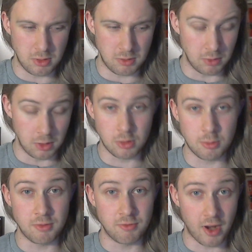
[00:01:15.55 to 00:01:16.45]
It will only
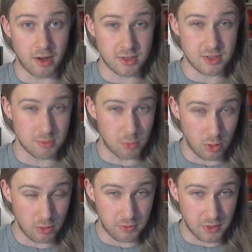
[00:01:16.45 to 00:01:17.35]
be very
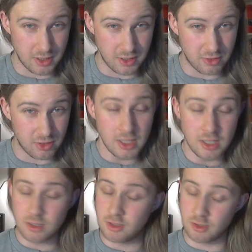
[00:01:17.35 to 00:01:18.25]
small things,
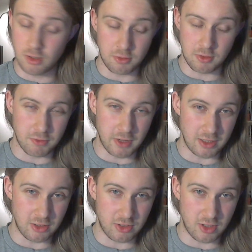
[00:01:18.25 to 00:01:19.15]
nothing
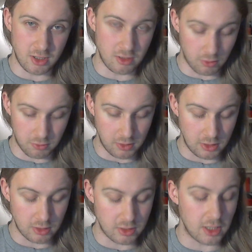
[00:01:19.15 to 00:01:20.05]
fancy, nothing
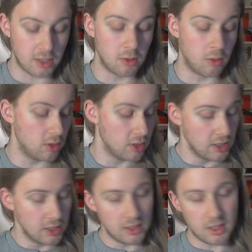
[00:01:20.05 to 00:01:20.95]
like that at all.
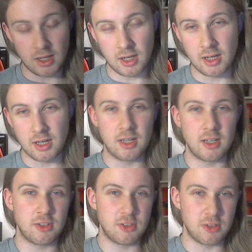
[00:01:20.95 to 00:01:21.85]
I